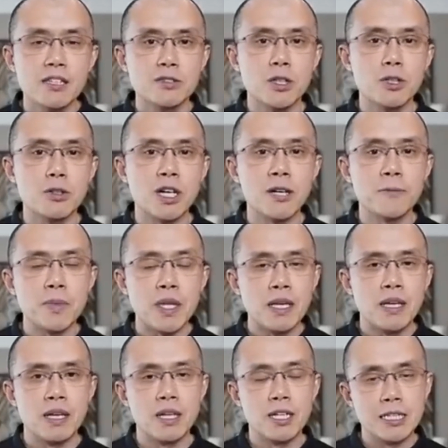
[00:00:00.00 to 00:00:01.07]
so
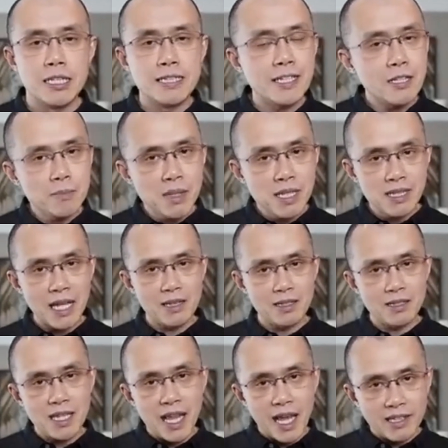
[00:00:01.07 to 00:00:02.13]
it doesn't mean
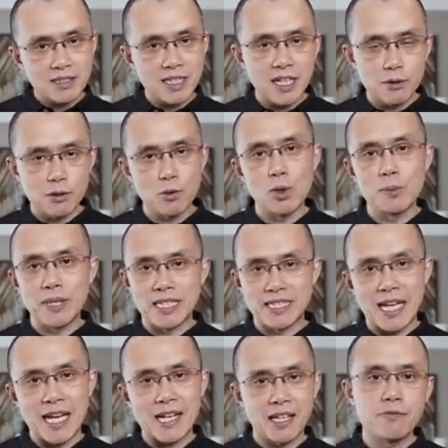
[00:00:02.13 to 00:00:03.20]
that the next cycle will be
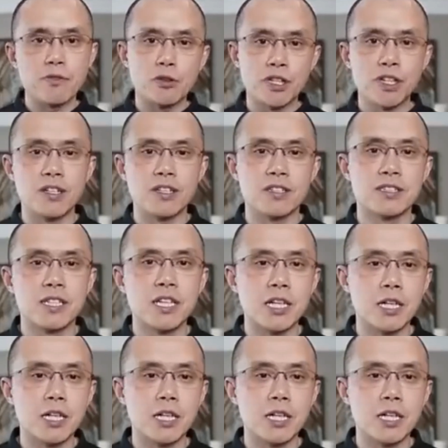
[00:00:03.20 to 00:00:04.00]
exactly 4 years.